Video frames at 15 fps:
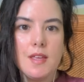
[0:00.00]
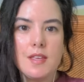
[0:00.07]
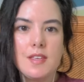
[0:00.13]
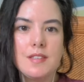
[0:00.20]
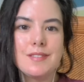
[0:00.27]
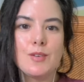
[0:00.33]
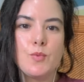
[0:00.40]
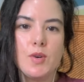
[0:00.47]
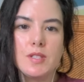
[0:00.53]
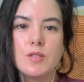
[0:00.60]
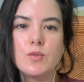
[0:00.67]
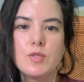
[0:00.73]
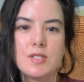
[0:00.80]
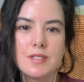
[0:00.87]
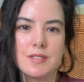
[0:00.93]
He's the one
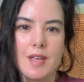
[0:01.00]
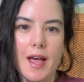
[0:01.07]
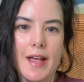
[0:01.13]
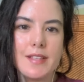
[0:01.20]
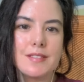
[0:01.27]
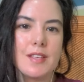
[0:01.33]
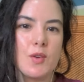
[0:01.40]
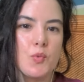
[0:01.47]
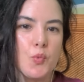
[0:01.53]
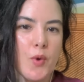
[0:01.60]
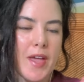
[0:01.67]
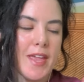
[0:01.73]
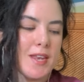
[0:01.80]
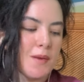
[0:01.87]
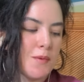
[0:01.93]
who decides like
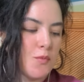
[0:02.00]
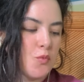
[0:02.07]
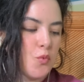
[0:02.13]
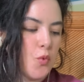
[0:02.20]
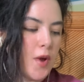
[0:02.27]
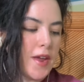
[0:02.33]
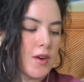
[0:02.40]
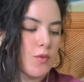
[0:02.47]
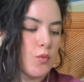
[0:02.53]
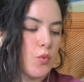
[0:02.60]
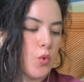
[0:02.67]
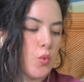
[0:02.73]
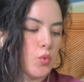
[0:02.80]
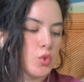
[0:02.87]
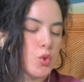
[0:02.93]

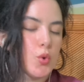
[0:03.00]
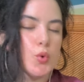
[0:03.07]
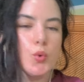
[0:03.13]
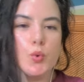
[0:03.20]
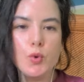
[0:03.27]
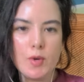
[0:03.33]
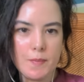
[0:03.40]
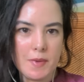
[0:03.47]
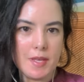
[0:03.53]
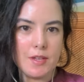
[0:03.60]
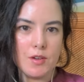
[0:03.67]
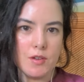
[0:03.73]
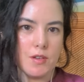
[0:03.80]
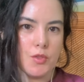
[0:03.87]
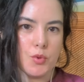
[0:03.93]
to who am I
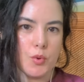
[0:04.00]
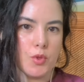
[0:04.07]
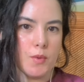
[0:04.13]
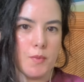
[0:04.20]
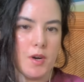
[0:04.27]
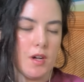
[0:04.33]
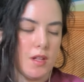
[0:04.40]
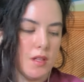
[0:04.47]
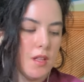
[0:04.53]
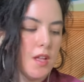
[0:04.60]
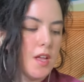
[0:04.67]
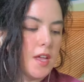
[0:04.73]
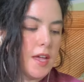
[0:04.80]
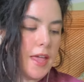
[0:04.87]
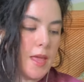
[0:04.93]
gonna throw the ball,
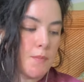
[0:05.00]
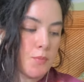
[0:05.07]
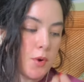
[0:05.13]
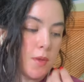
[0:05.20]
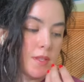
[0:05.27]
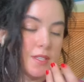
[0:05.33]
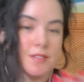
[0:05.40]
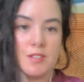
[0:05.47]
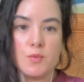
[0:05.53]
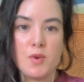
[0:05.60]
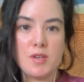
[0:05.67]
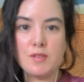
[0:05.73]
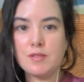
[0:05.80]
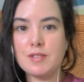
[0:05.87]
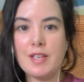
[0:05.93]
and probably he's the
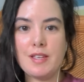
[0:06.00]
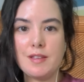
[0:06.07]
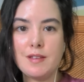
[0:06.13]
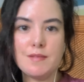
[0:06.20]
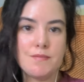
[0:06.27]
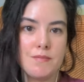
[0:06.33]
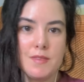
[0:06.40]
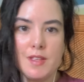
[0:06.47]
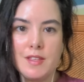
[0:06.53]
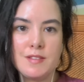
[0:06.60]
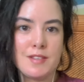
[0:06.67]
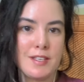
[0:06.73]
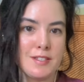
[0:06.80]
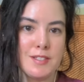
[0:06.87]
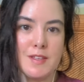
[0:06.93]
one who's like
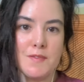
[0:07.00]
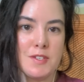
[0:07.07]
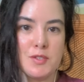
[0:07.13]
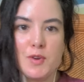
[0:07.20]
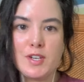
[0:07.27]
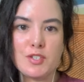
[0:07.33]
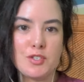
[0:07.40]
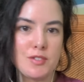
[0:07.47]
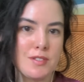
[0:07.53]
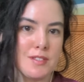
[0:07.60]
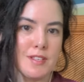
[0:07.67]
giving directions.